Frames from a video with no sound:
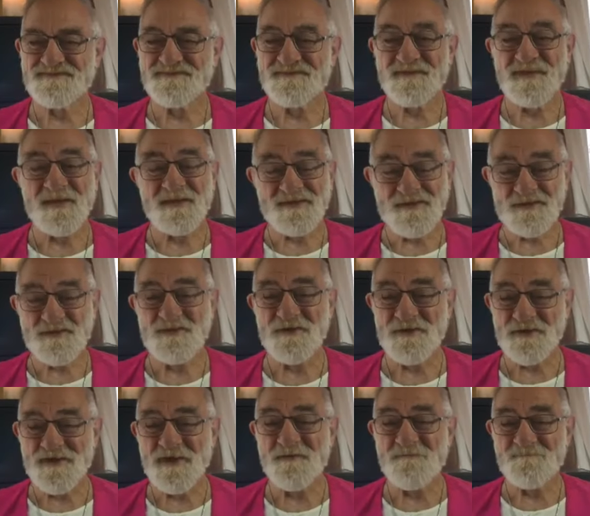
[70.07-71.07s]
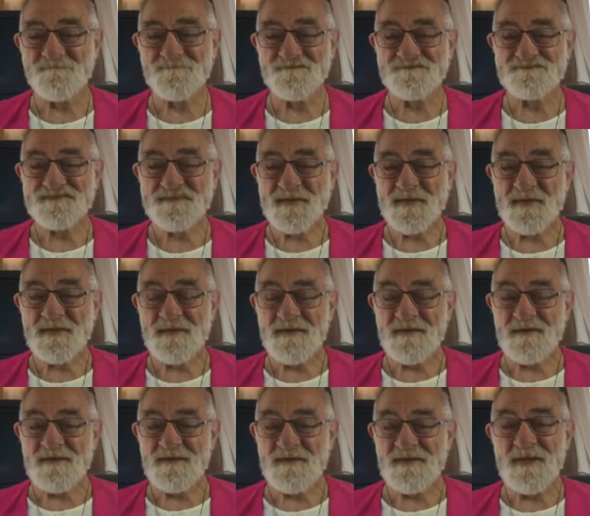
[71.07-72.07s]
It's good.
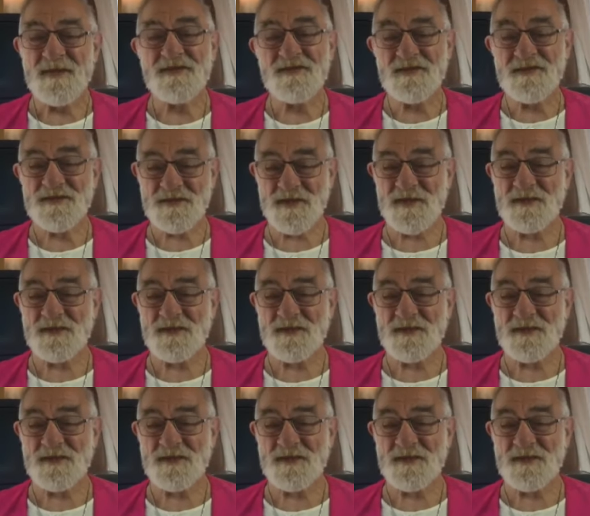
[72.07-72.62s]
Let's